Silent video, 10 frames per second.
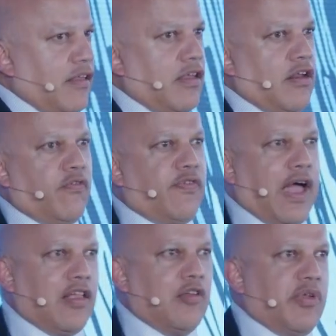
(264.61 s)
you know,
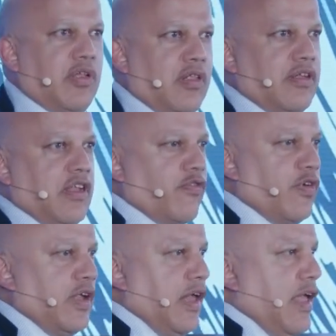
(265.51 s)
valuable
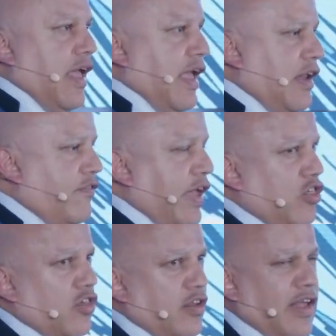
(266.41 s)
different
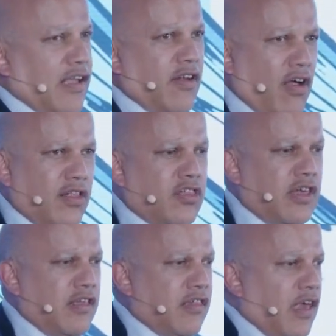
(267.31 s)
innovation
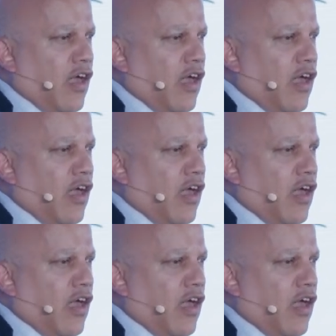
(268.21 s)
technologies.